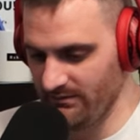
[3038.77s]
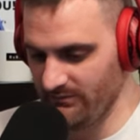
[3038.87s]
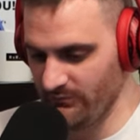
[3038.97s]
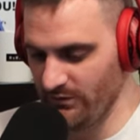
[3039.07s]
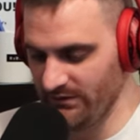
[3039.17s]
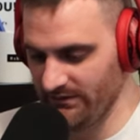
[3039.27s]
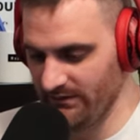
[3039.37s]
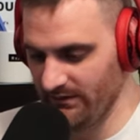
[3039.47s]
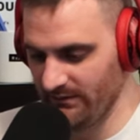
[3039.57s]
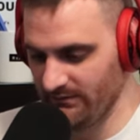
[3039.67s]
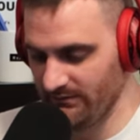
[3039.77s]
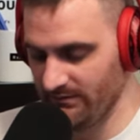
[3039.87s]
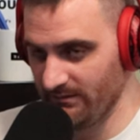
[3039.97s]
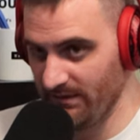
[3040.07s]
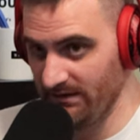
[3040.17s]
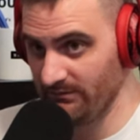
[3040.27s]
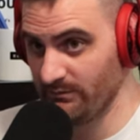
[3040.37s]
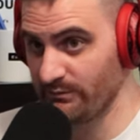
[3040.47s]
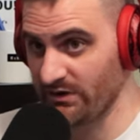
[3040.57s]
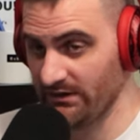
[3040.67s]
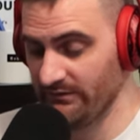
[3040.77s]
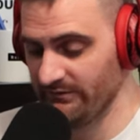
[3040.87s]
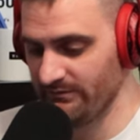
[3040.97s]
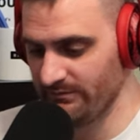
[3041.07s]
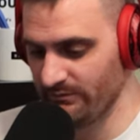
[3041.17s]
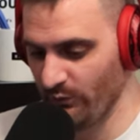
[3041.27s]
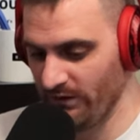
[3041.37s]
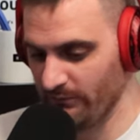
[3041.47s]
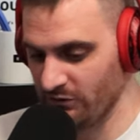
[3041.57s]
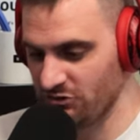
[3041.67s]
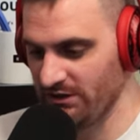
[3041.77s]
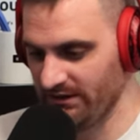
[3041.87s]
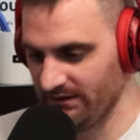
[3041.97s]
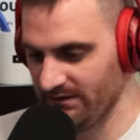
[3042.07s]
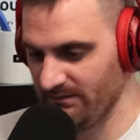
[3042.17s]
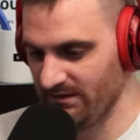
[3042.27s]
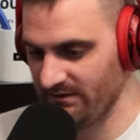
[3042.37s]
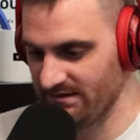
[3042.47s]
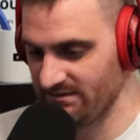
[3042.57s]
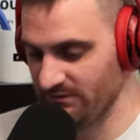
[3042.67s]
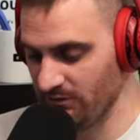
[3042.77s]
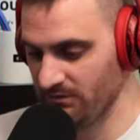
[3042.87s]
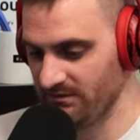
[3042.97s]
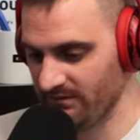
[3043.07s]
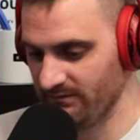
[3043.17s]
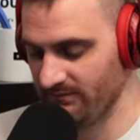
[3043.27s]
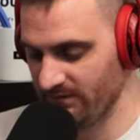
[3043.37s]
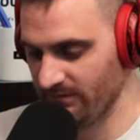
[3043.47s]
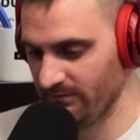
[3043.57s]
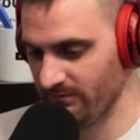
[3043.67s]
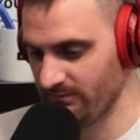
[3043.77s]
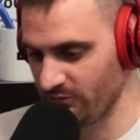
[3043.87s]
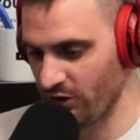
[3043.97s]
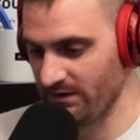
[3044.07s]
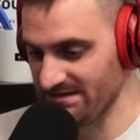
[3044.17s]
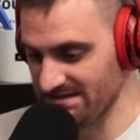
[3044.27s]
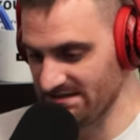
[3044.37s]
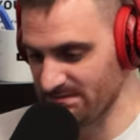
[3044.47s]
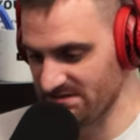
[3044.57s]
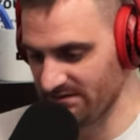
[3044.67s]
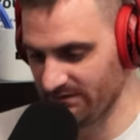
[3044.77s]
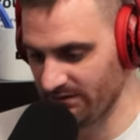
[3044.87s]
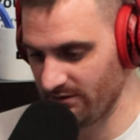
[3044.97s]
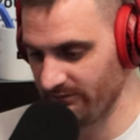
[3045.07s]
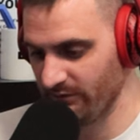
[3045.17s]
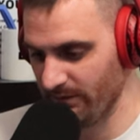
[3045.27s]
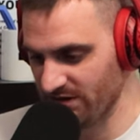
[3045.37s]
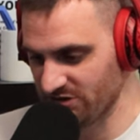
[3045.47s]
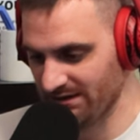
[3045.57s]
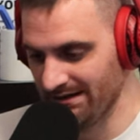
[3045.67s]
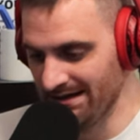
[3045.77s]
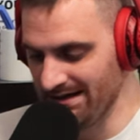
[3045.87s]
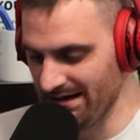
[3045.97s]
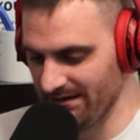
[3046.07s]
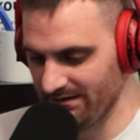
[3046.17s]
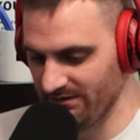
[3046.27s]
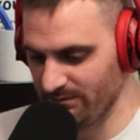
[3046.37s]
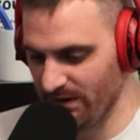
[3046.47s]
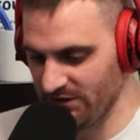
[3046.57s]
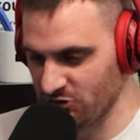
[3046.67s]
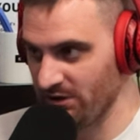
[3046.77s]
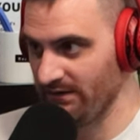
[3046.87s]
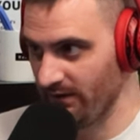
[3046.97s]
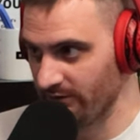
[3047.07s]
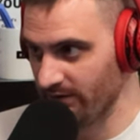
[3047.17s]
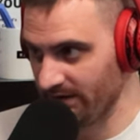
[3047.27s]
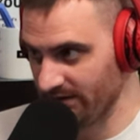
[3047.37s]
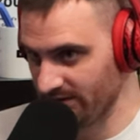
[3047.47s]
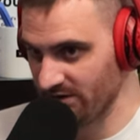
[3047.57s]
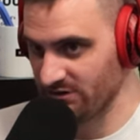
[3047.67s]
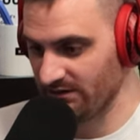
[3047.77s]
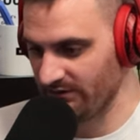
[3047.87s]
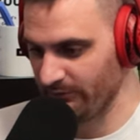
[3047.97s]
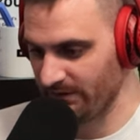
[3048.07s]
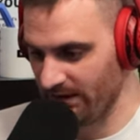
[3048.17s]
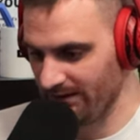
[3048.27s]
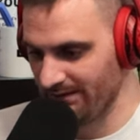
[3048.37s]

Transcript: really, the the main kind of way that we're treating anemia that's due to, to chronic disease specifically or inflammation is by treating the underlying condition if we can.